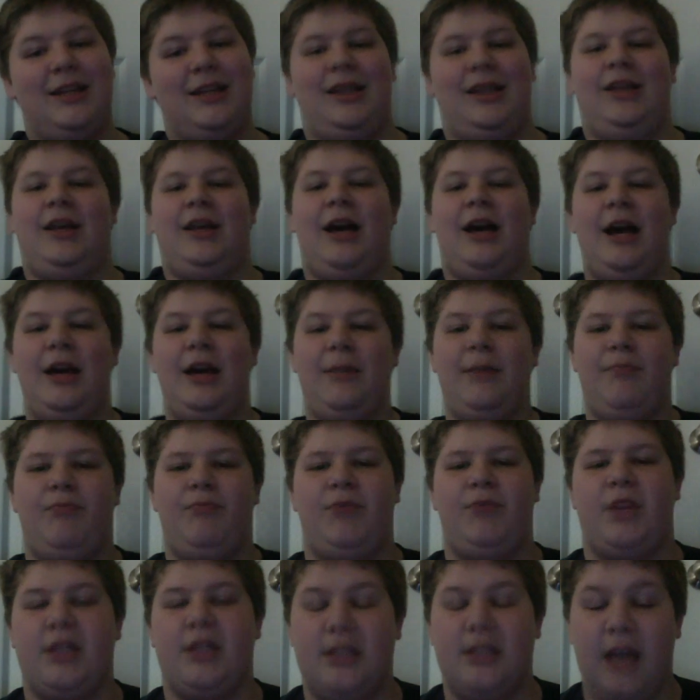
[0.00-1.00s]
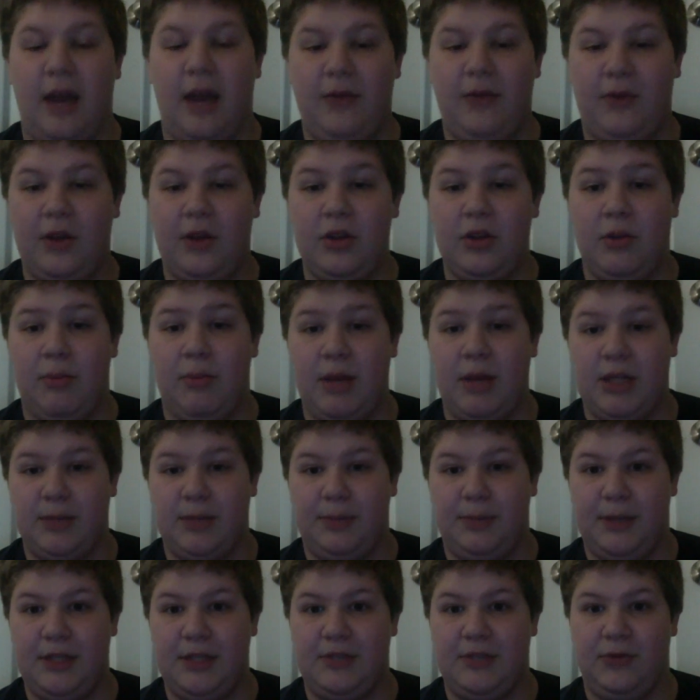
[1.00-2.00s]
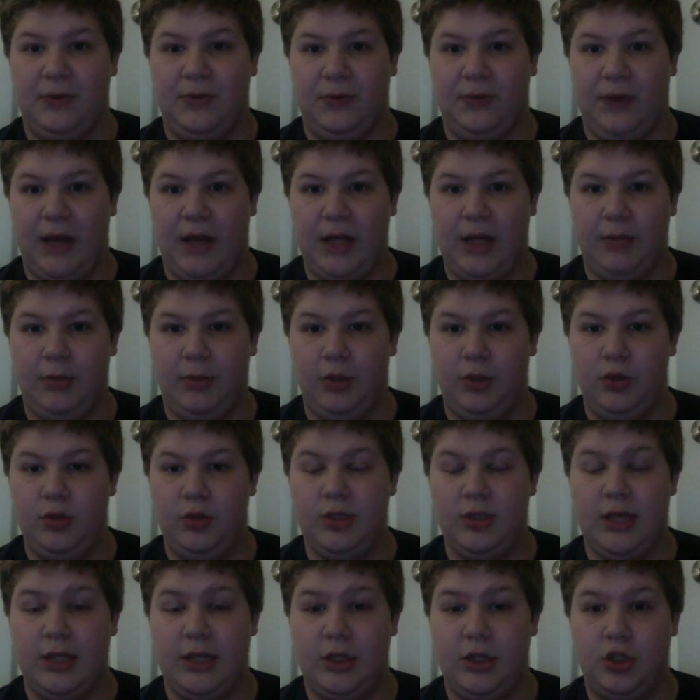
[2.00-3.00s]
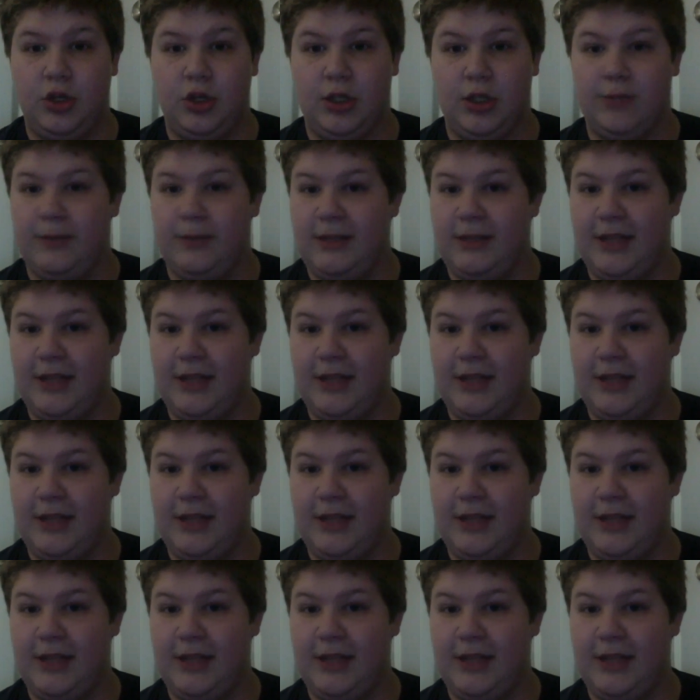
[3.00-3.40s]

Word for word: Like I, because I found the best place for finding balloons, and trust me,